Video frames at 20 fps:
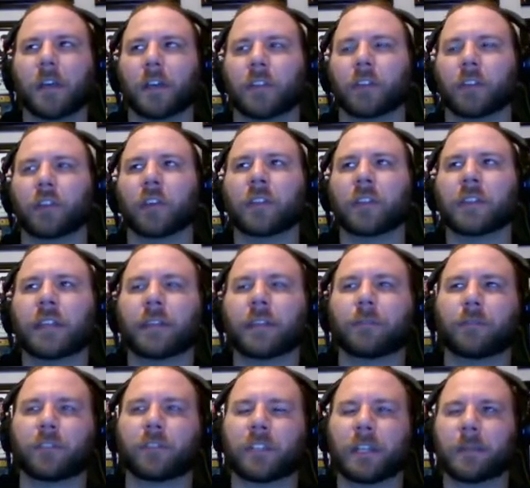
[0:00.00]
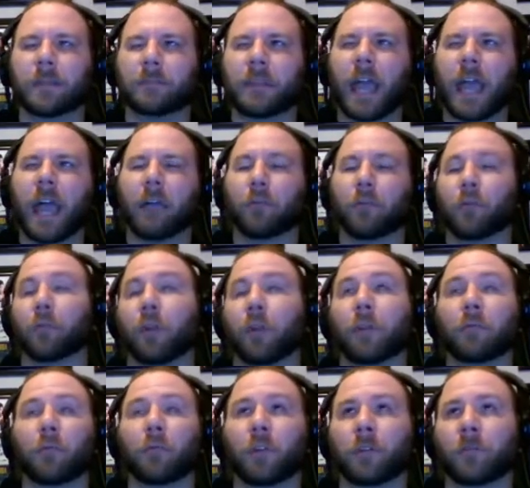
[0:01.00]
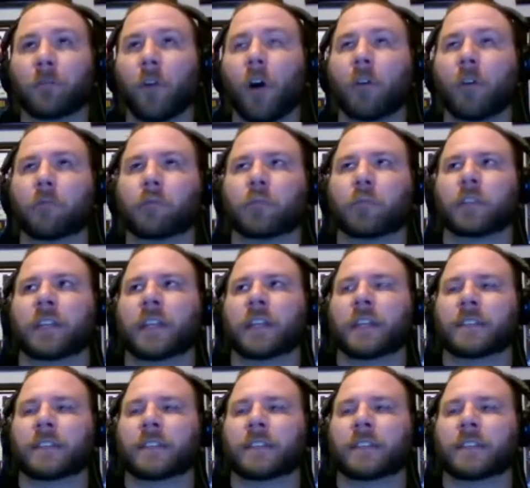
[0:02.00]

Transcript: the good thing for Team Taz, well, for everyone involved really,